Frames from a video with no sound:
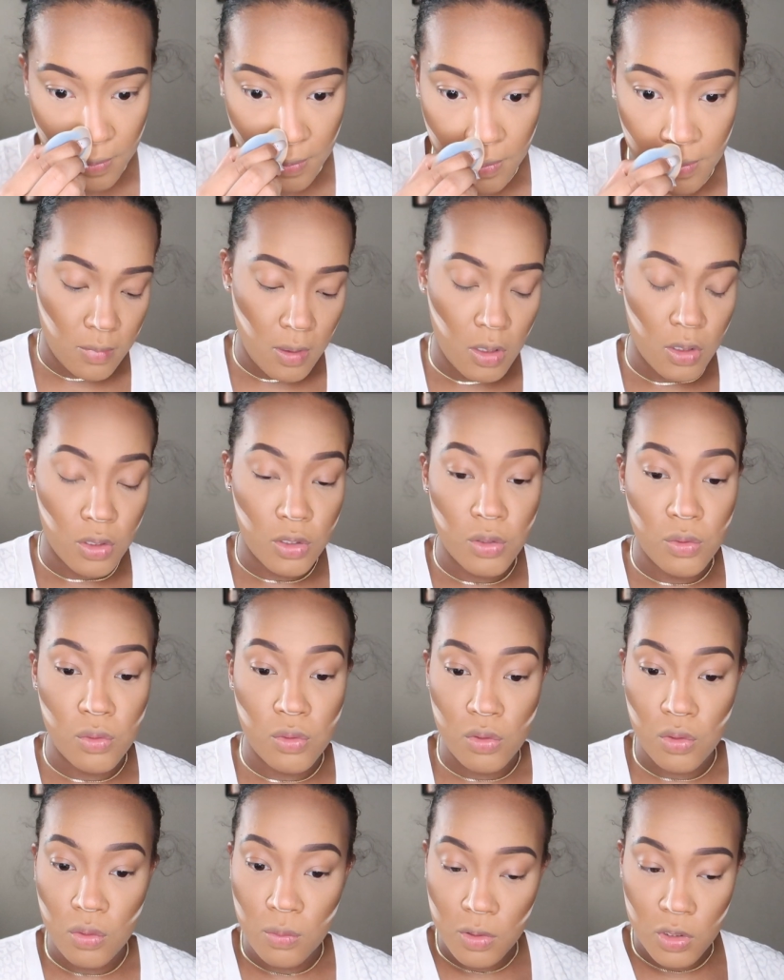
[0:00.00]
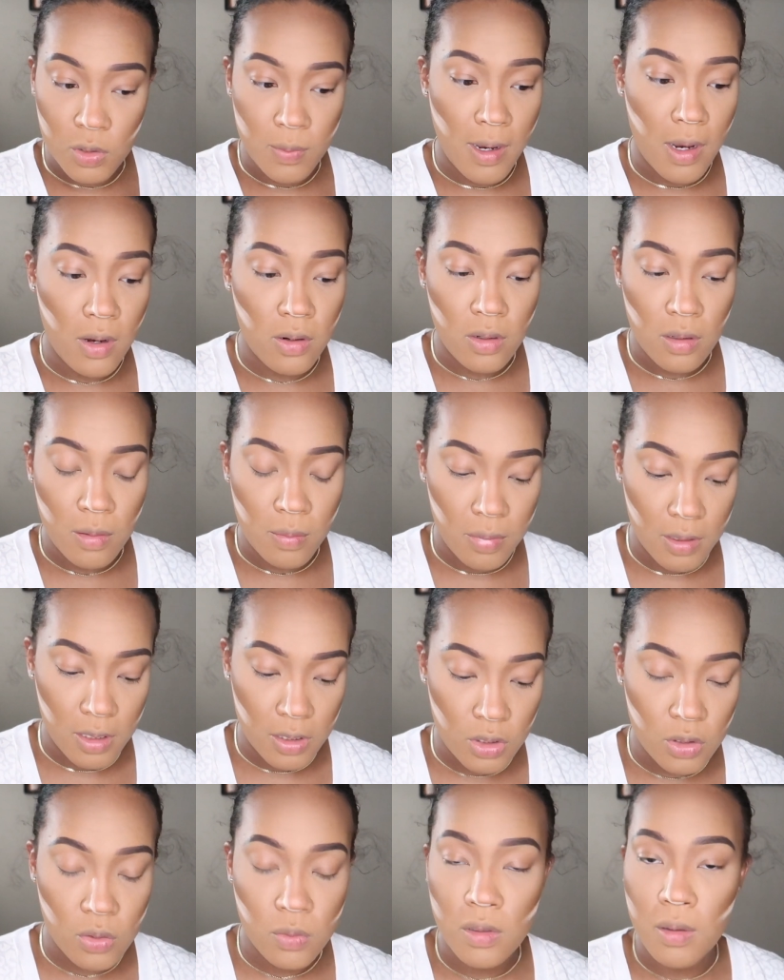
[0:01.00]
I'm not going to use too much powder, but I
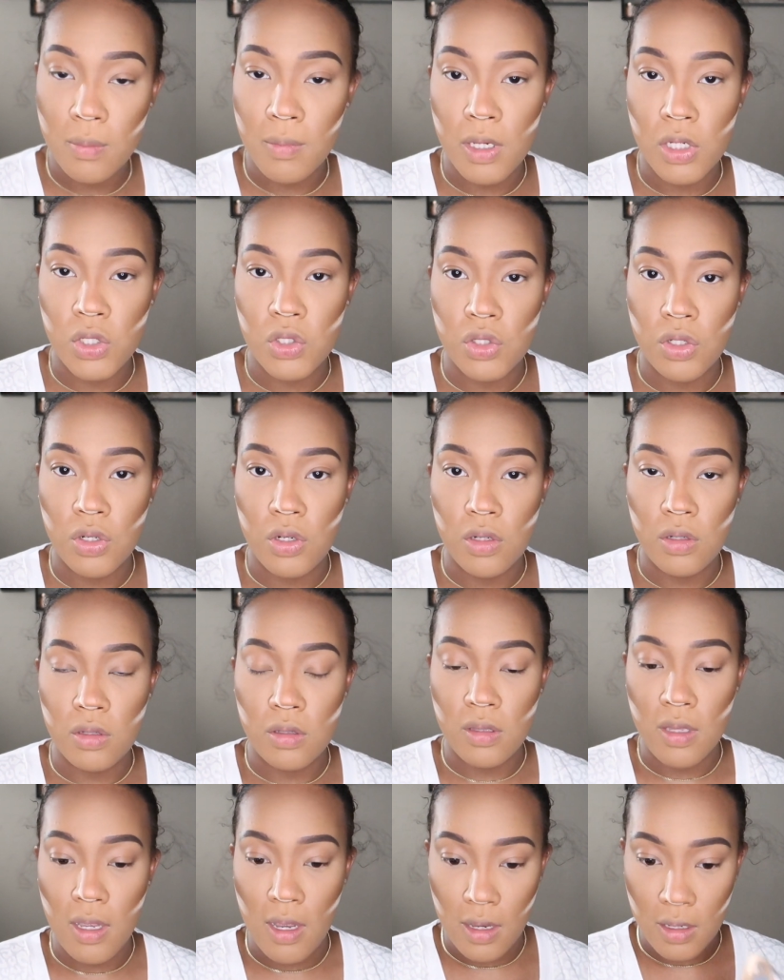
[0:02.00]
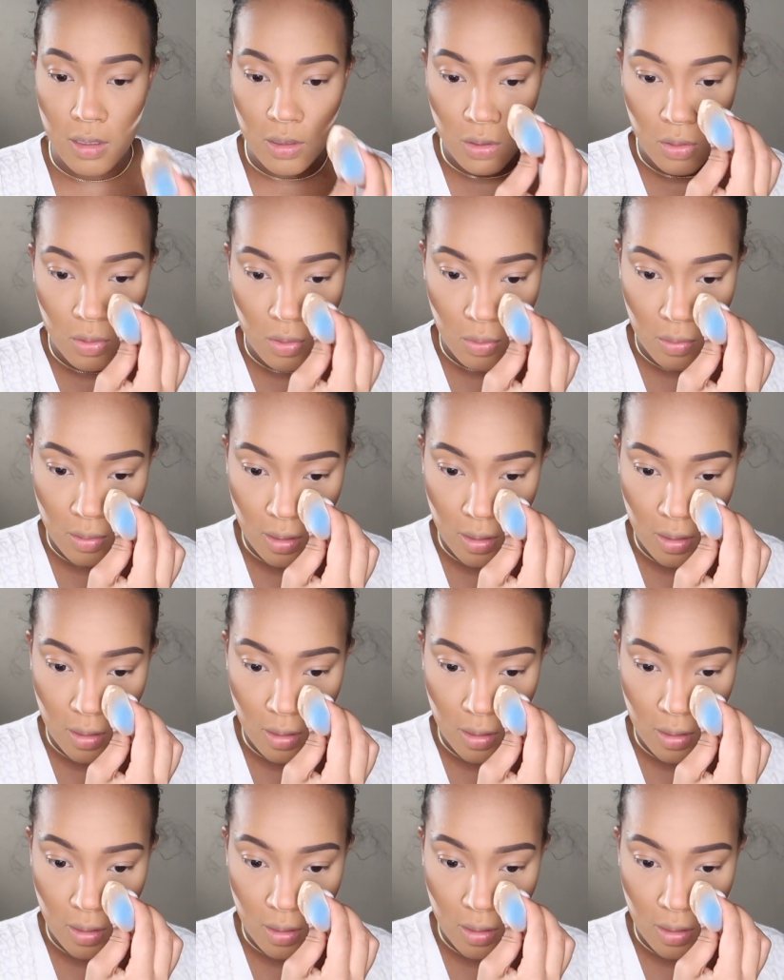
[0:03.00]
just want to make sure that, you know,